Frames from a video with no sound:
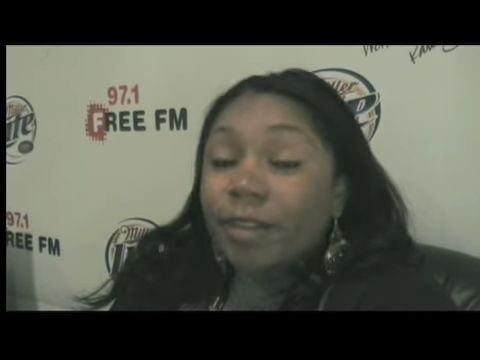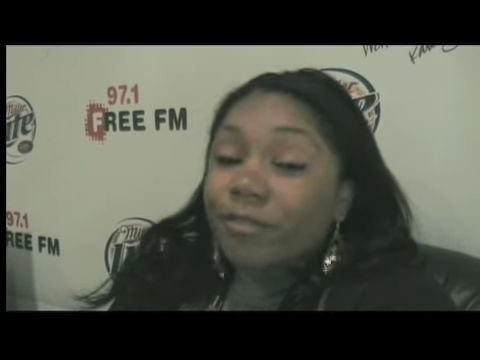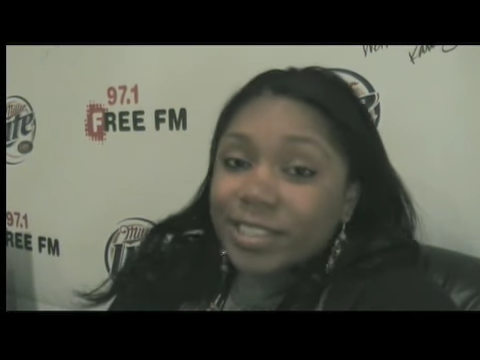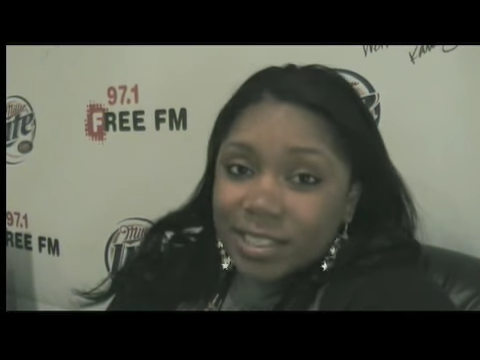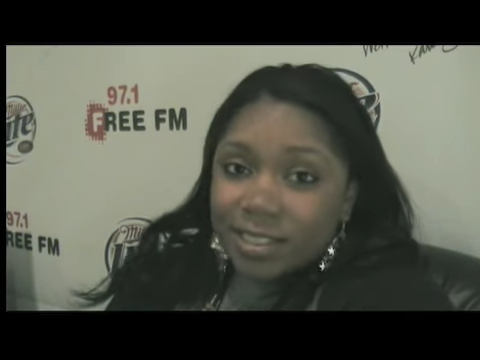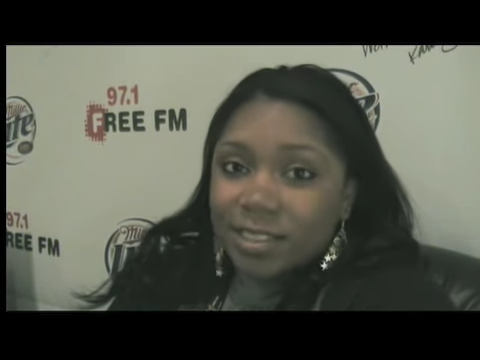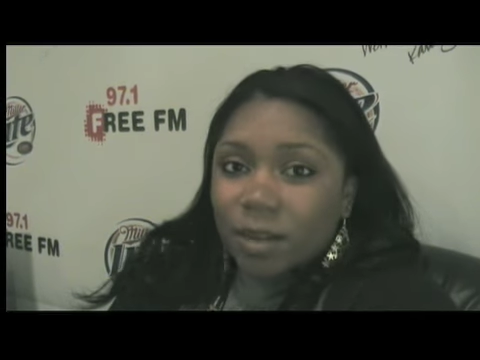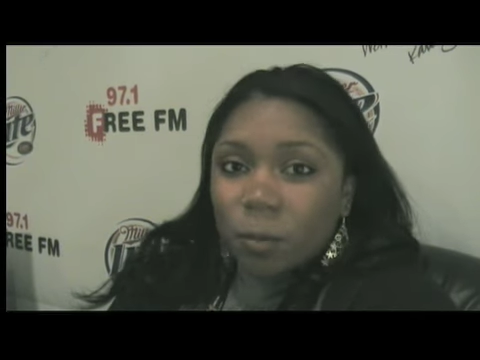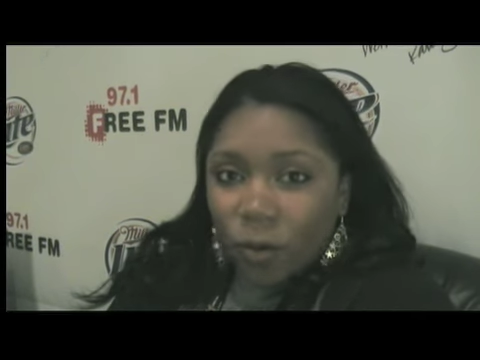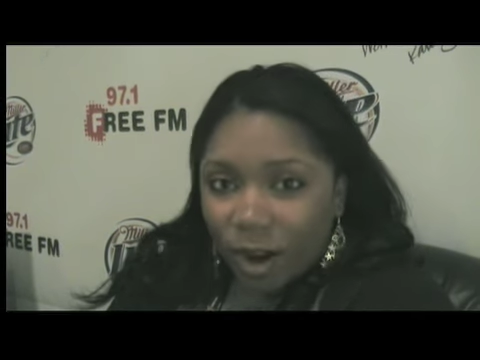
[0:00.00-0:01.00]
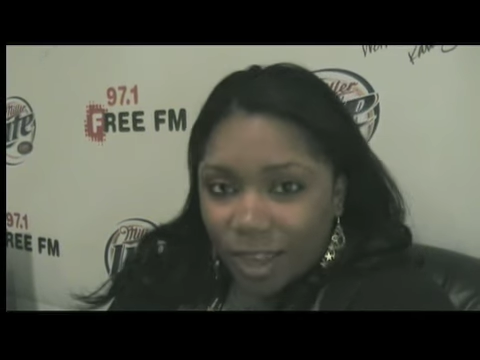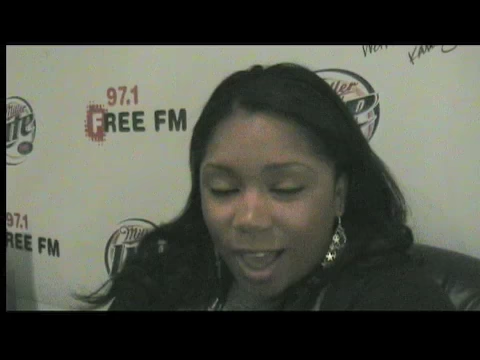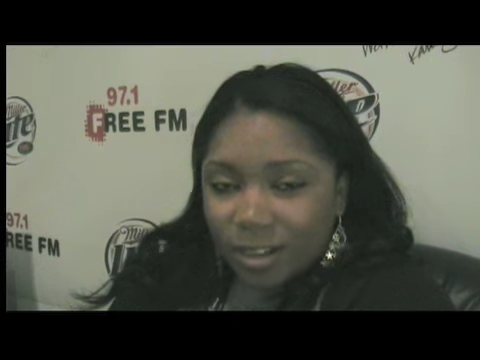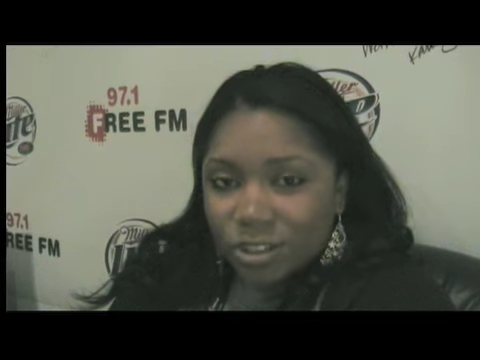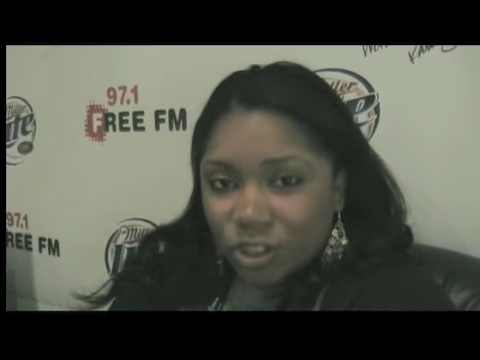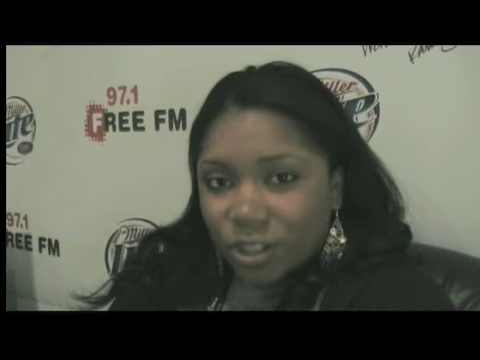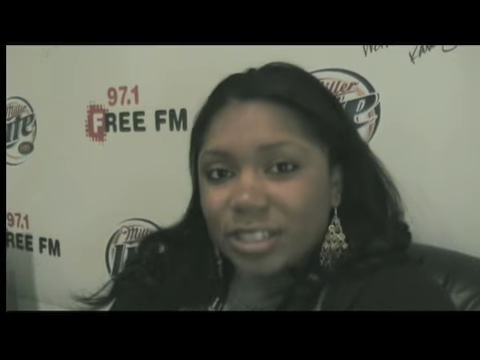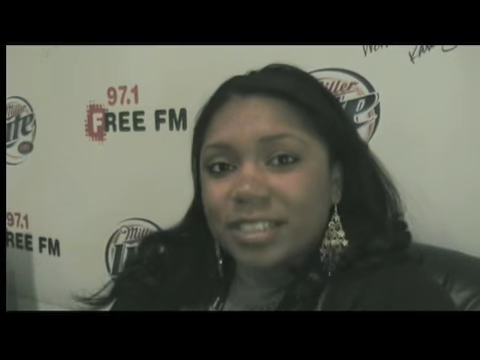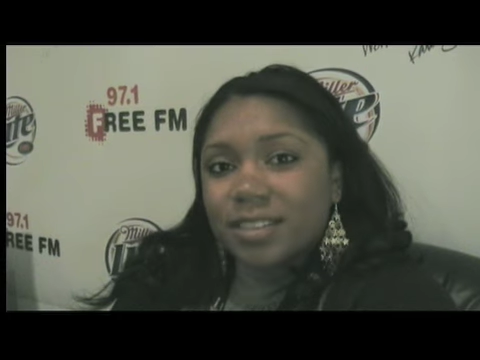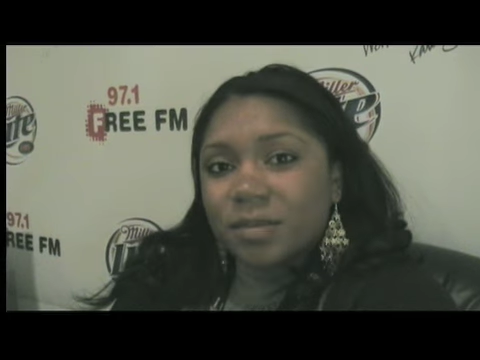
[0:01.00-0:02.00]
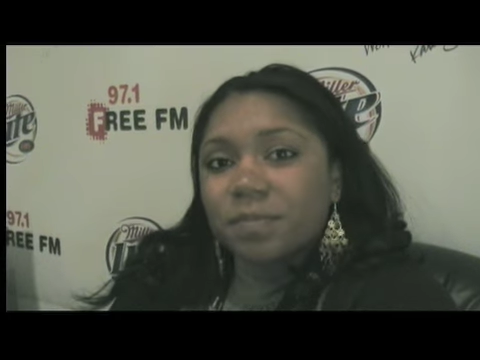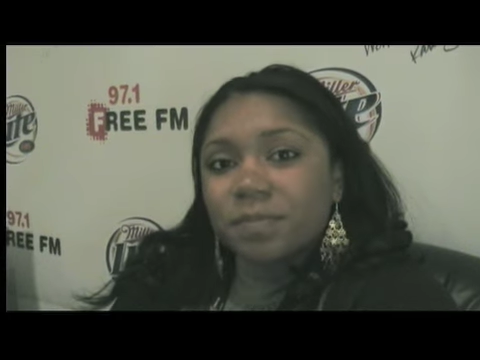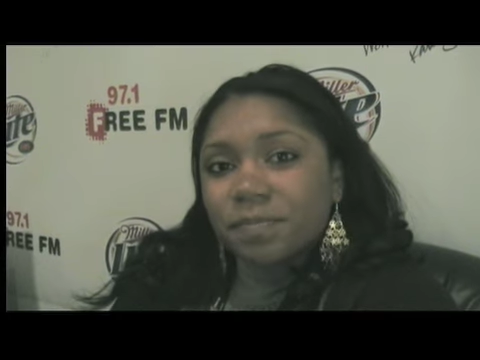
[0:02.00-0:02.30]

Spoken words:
emphasis in broadcast journalism.